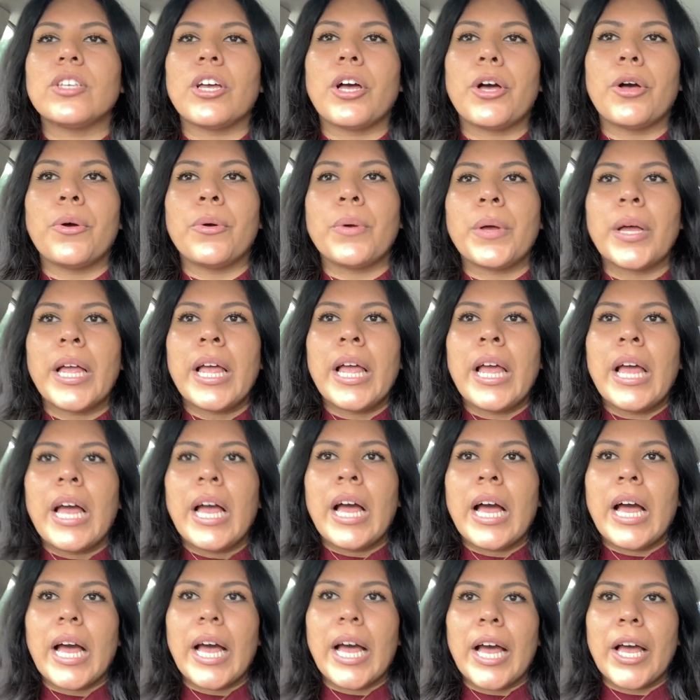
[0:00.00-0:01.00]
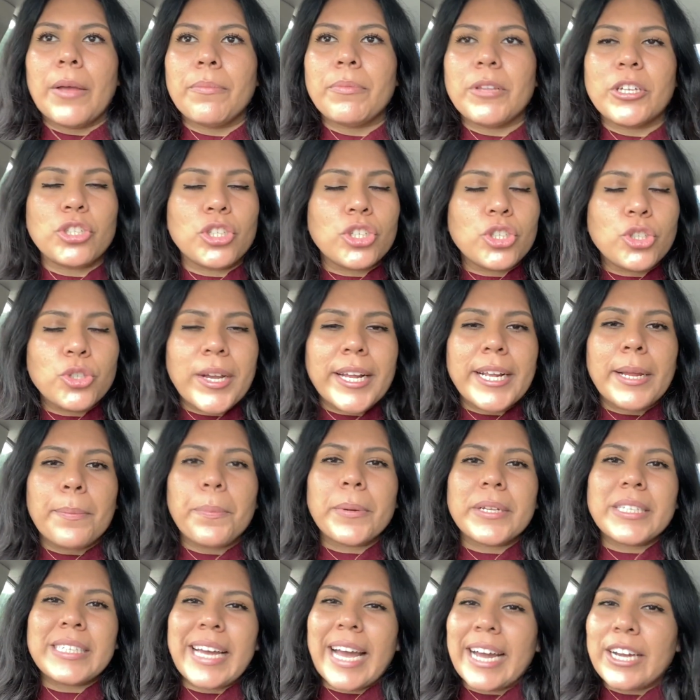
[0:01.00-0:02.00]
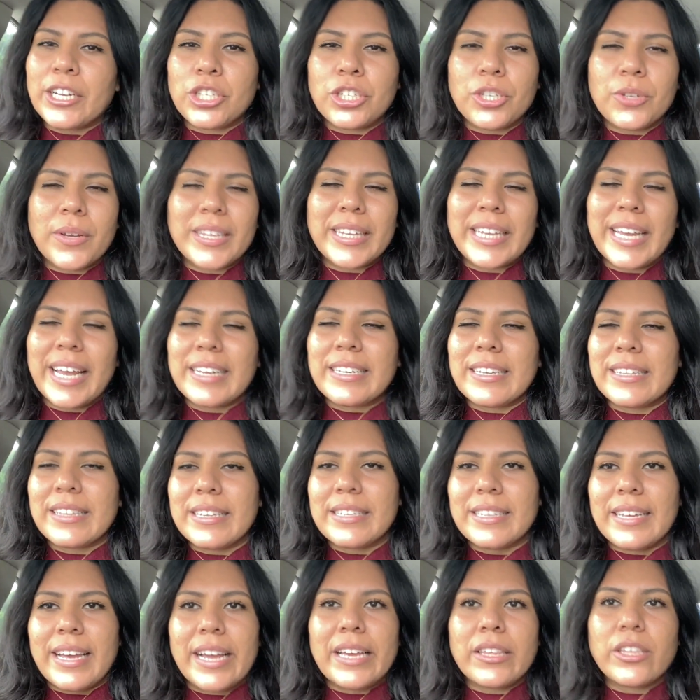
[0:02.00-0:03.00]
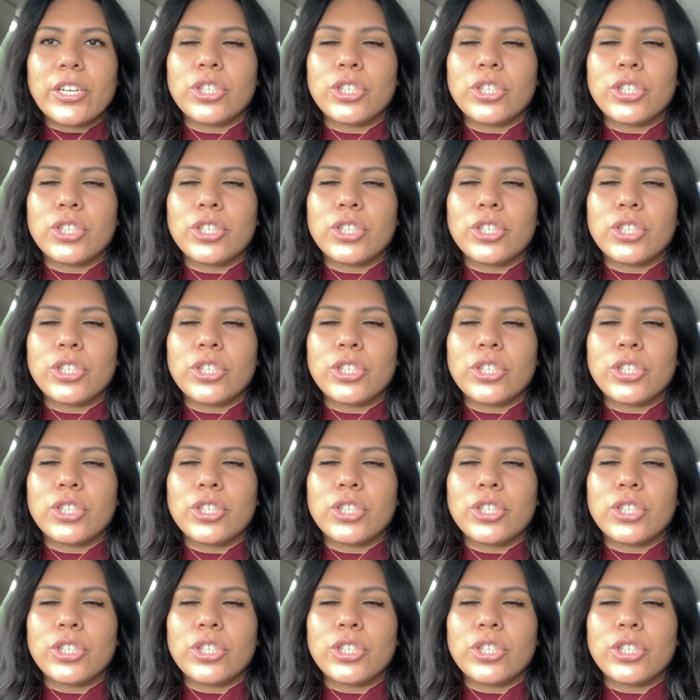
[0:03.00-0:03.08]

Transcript: So they're just trying to protect you at the end of the day.